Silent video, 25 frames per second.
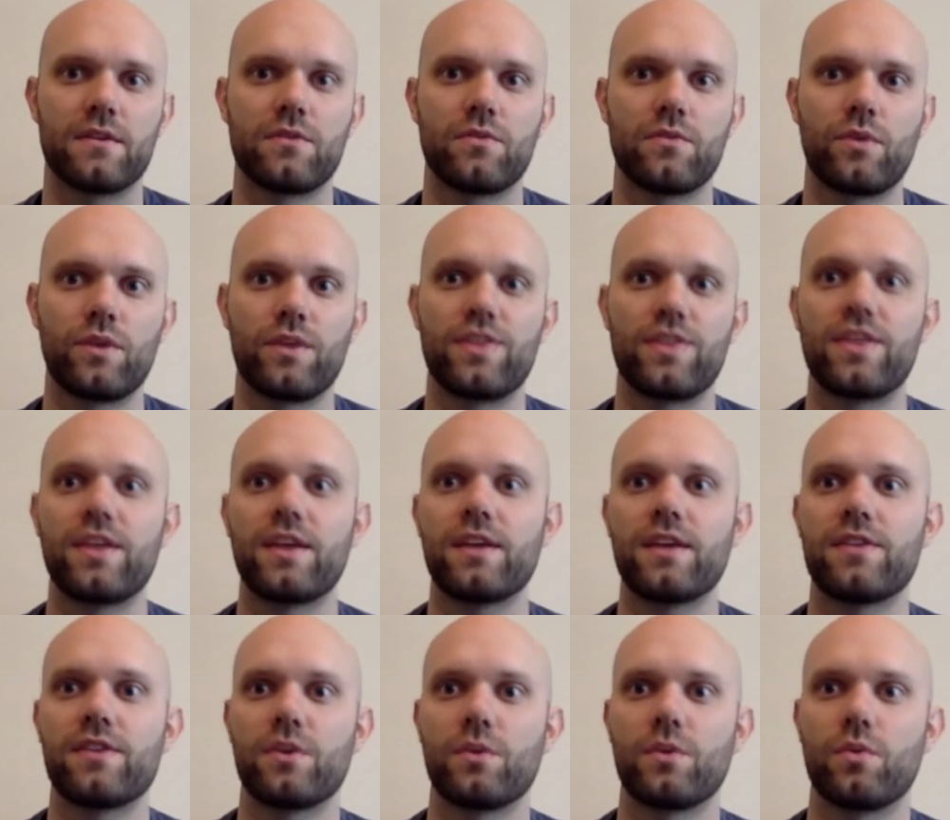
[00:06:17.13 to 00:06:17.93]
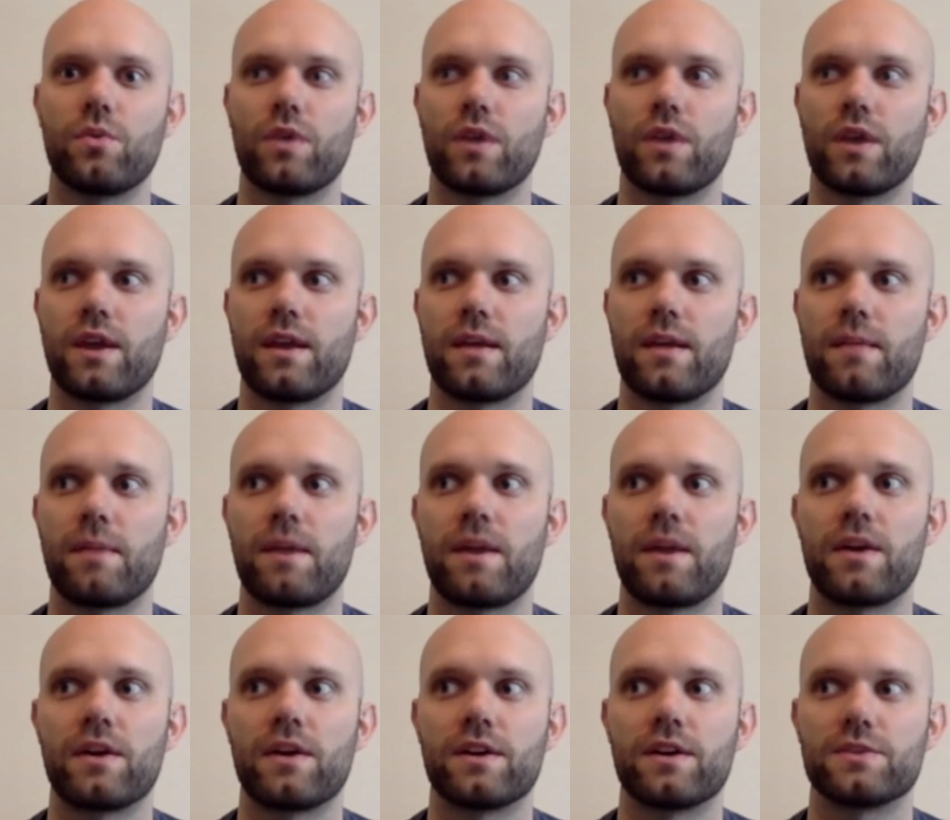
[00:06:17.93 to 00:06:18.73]
We think that we're getting
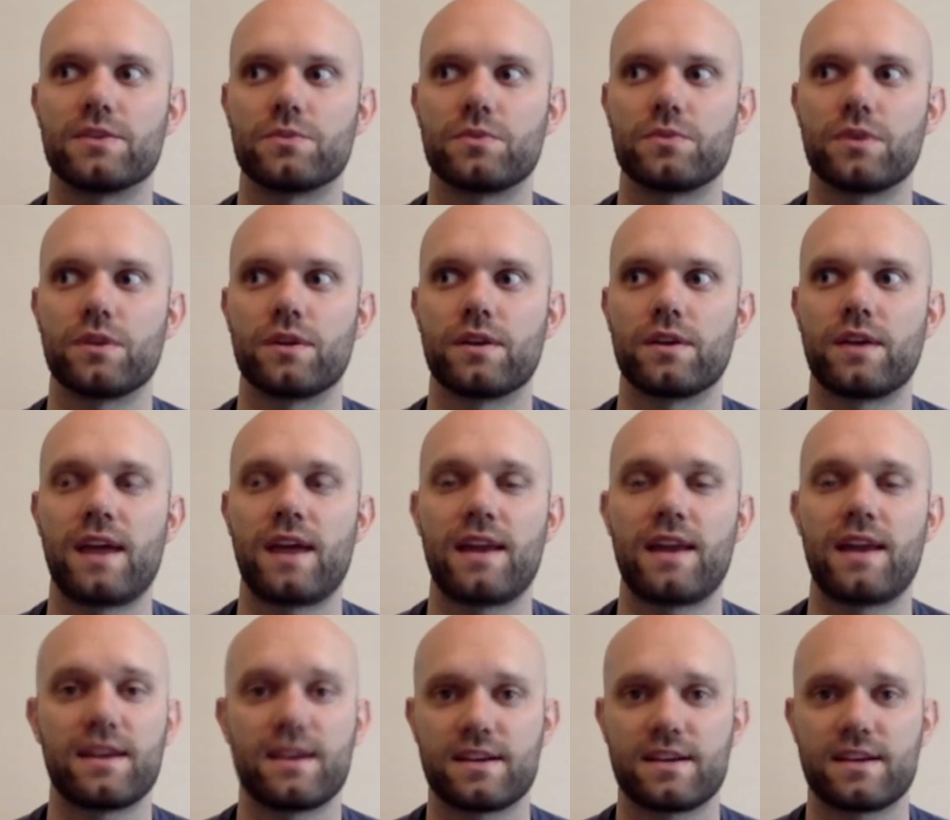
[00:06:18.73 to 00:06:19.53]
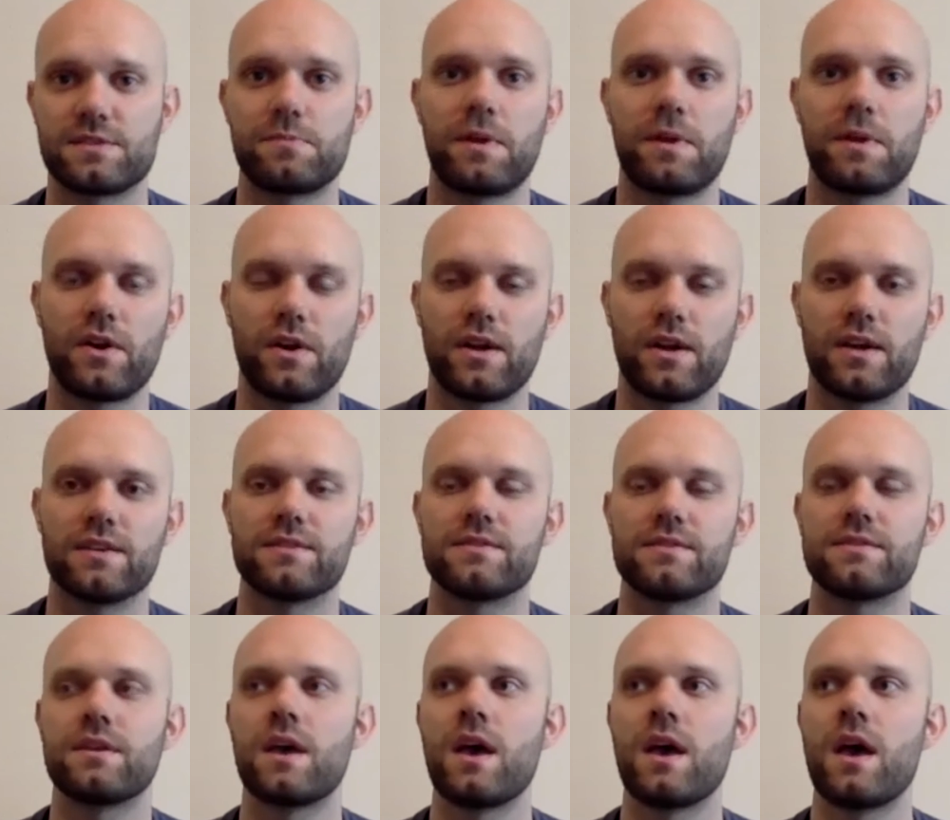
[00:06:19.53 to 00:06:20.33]
better because we're gaining
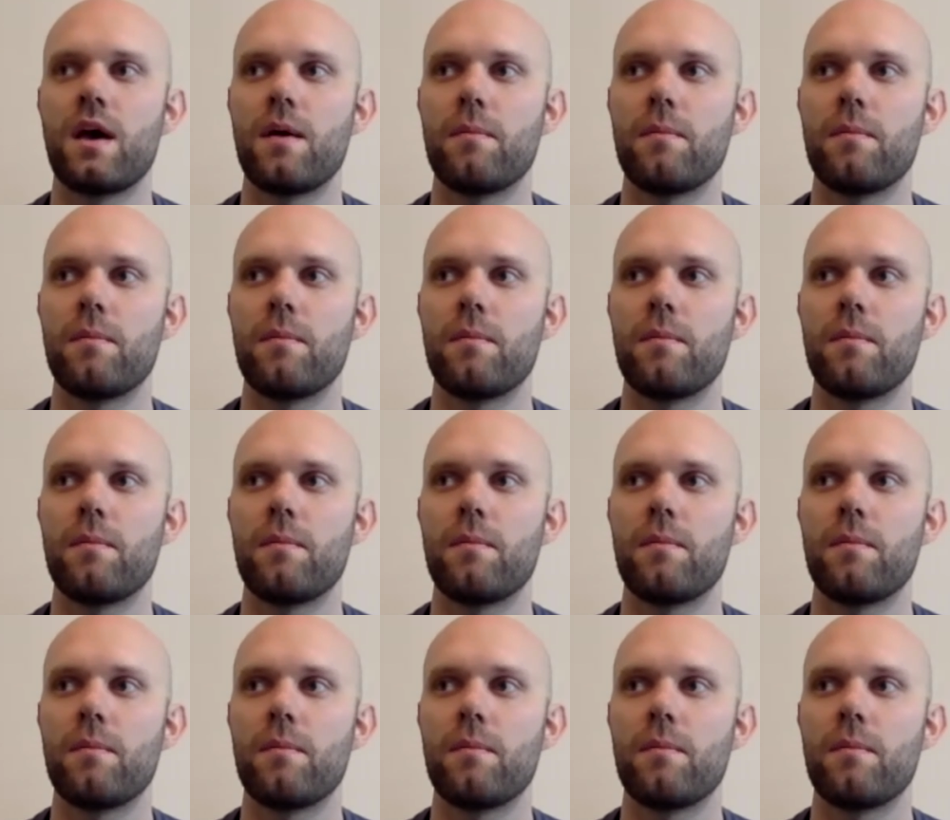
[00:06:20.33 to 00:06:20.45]
experience,